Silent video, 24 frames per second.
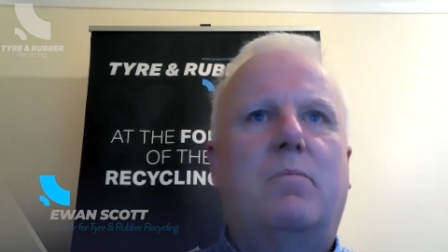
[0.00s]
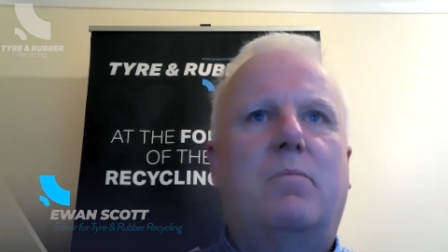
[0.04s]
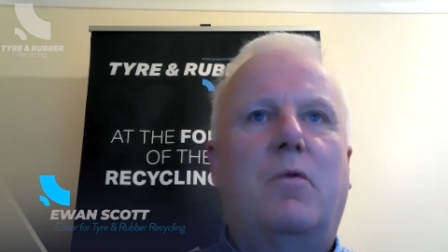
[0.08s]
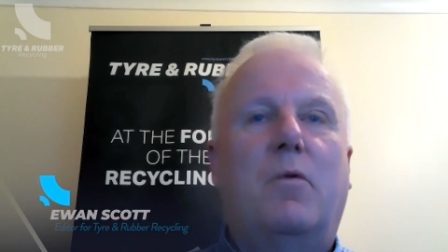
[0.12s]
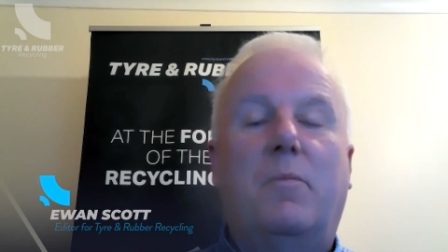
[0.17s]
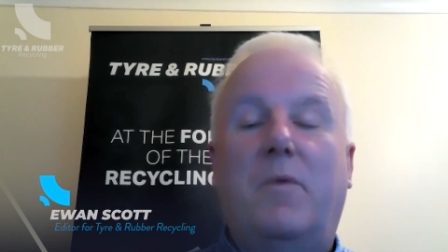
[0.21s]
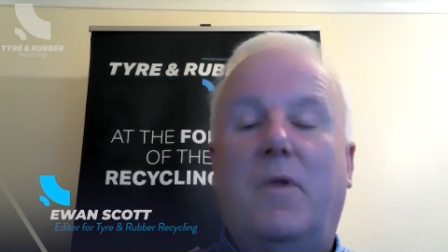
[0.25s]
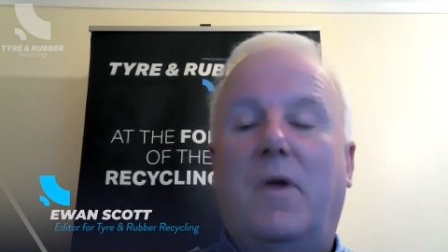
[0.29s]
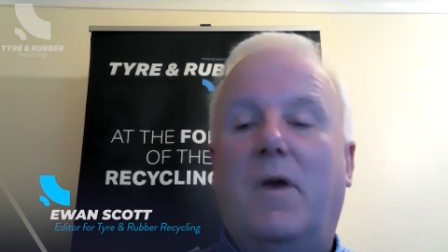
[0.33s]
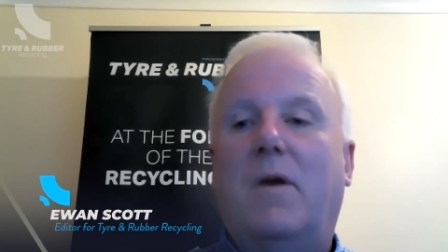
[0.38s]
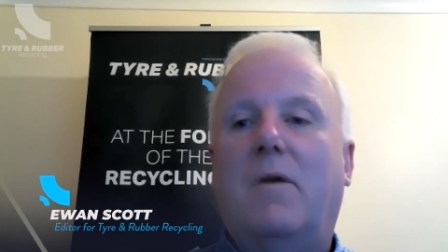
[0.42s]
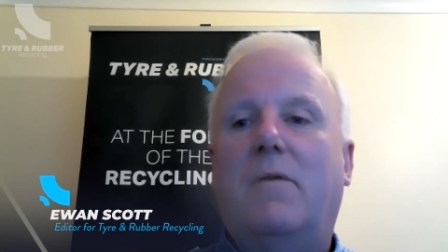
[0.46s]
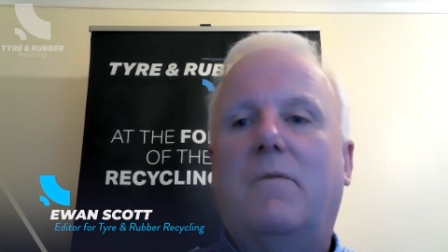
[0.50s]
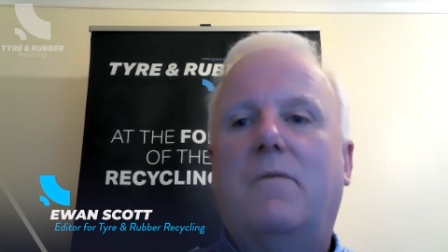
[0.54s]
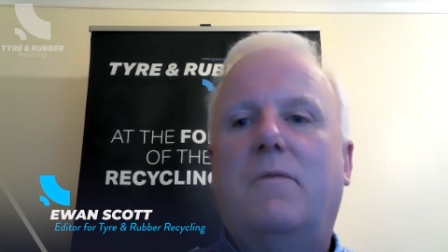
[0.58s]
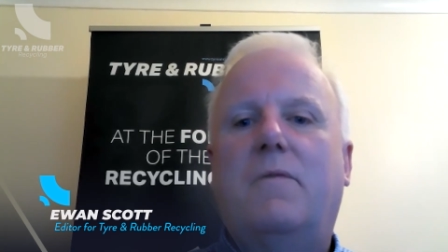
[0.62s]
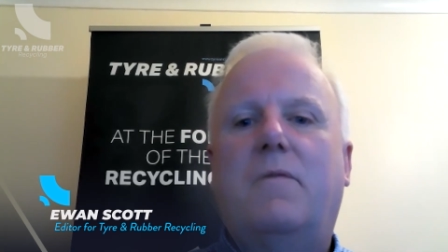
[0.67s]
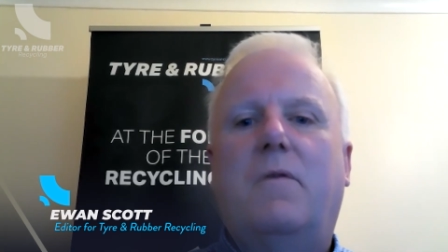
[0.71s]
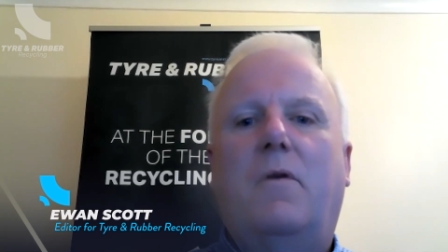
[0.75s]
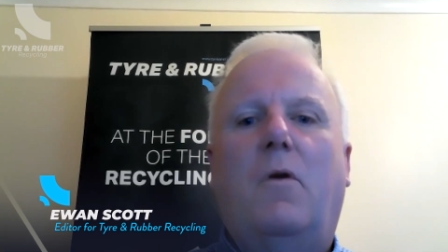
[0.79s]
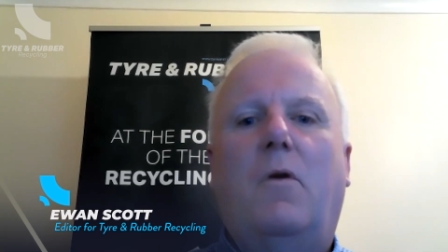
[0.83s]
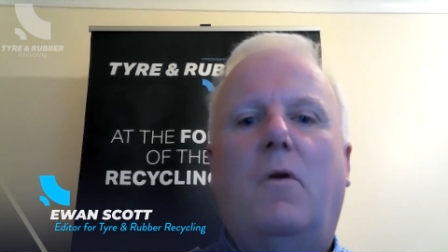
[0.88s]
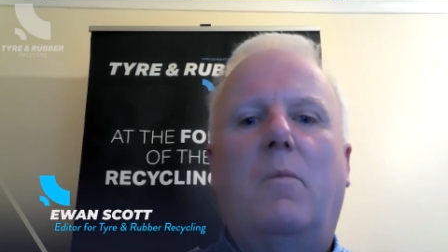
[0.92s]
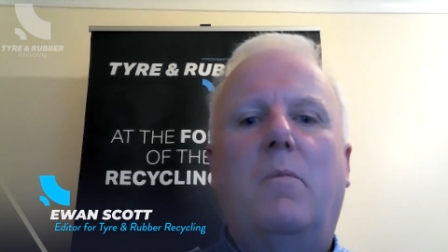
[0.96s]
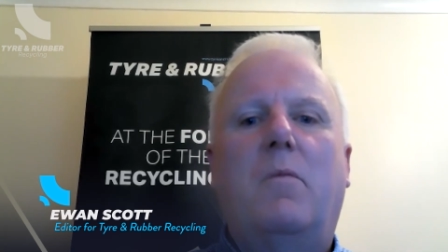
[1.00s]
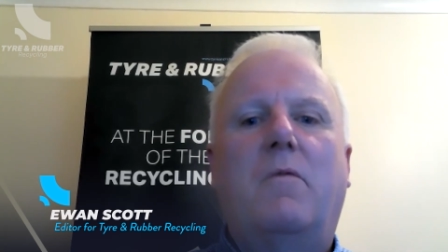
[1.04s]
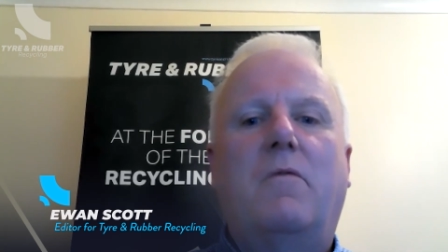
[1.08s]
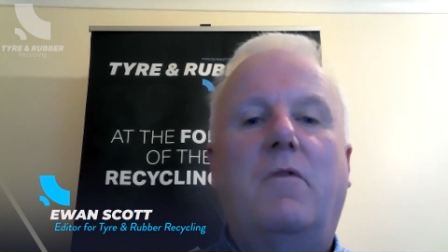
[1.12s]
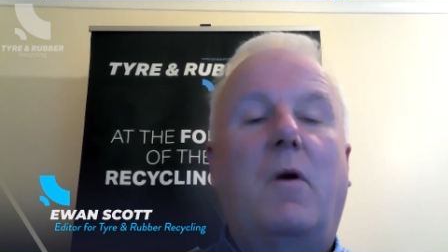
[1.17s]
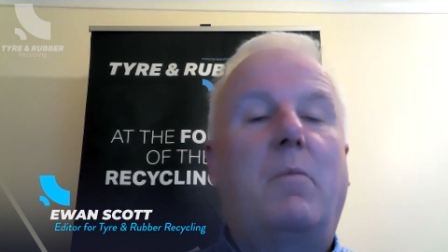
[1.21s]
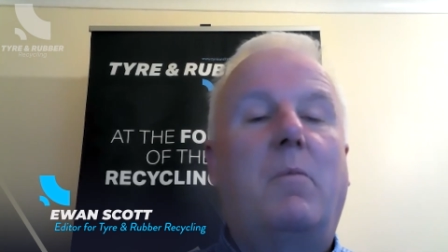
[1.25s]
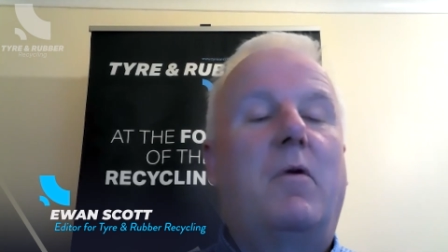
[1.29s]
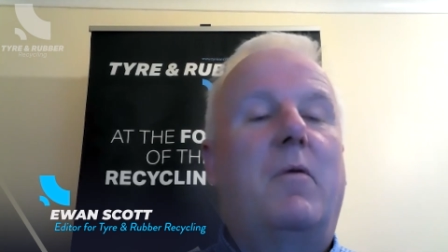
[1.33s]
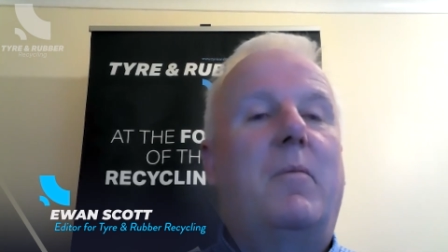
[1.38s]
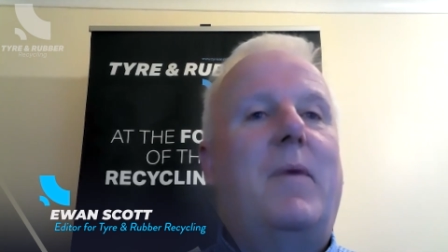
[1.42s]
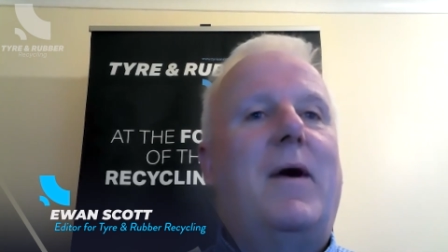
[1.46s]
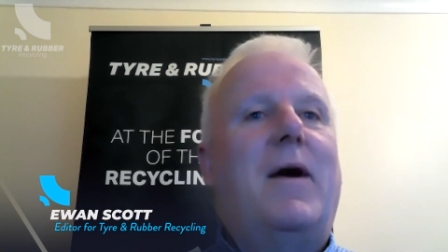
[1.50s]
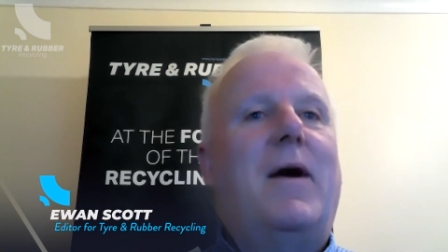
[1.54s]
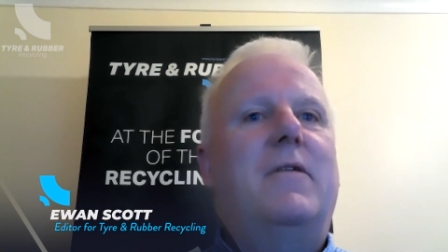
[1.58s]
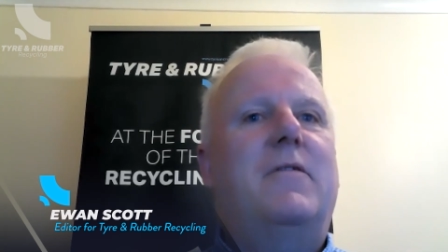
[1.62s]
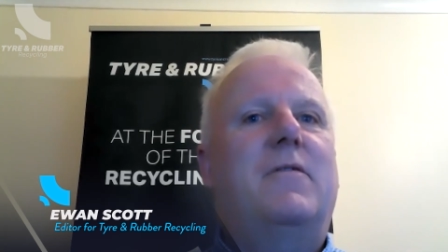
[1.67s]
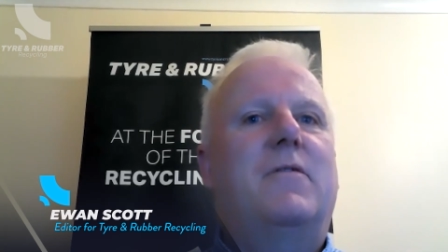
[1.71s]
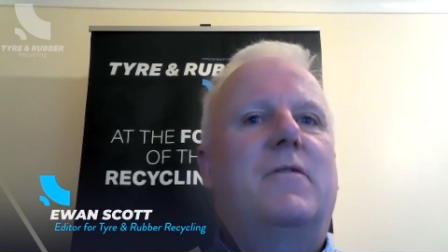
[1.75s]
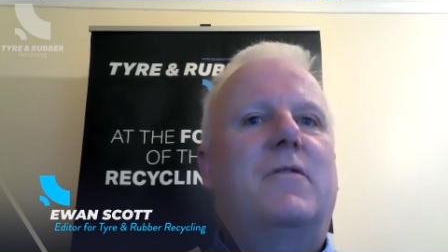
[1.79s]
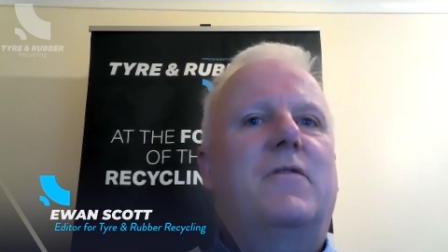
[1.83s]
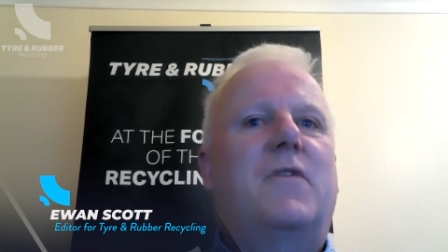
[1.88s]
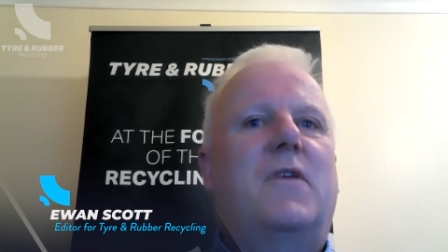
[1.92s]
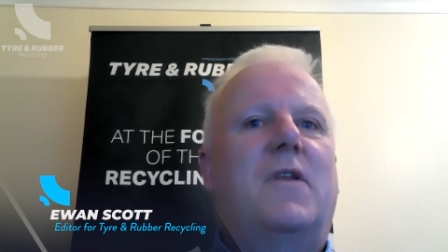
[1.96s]
Bubna from Rubber
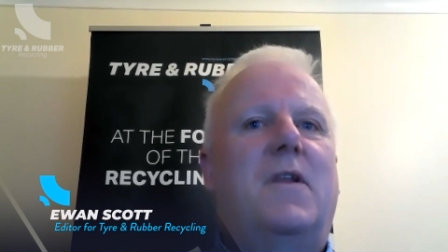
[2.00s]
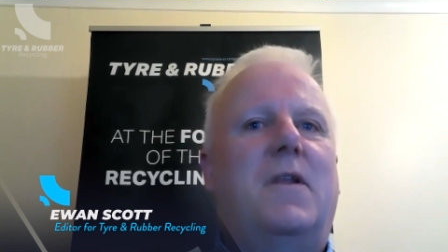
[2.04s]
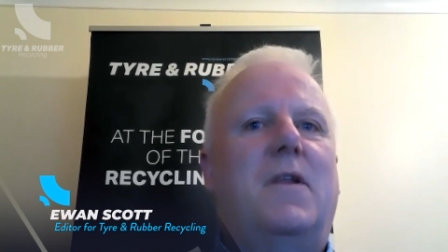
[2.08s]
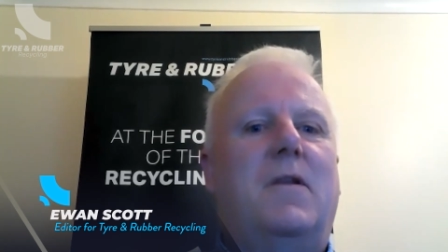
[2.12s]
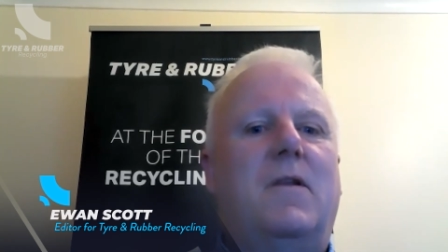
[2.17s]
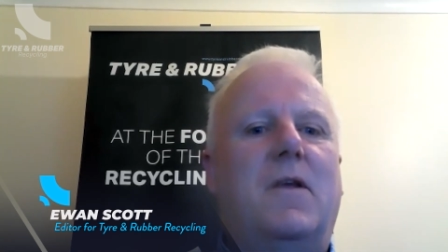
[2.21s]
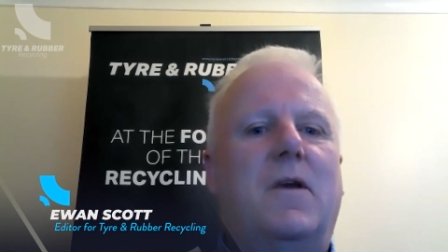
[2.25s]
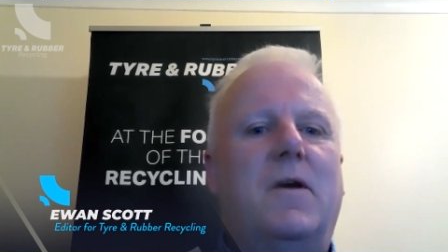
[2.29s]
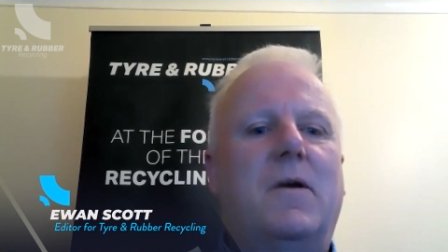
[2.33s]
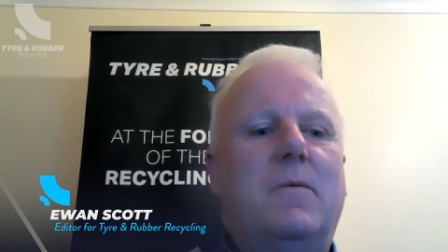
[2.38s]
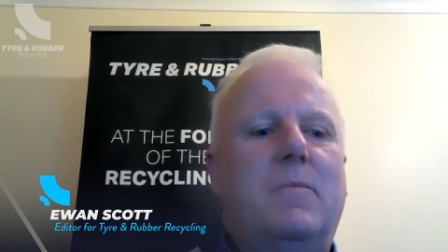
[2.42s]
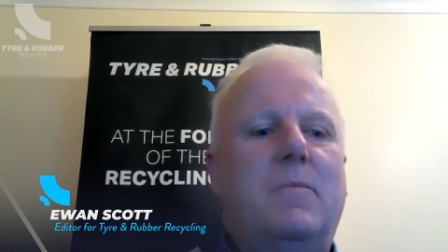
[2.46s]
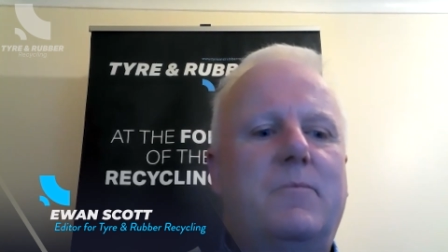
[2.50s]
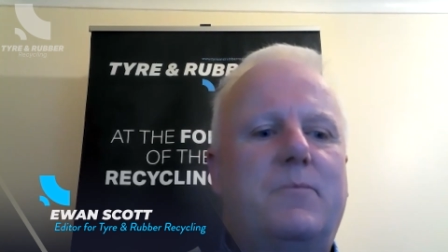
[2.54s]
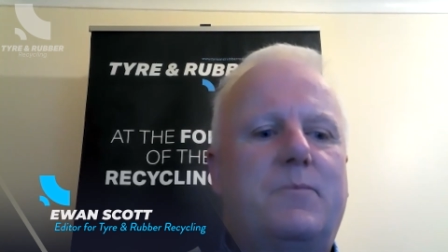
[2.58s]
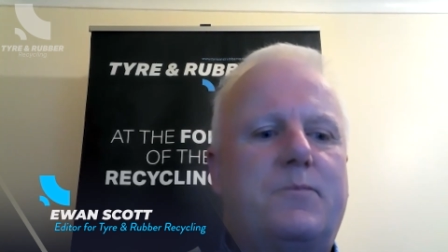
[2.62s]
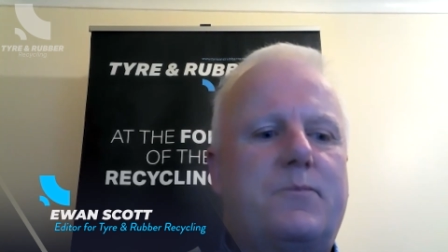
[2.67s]
Matters in India.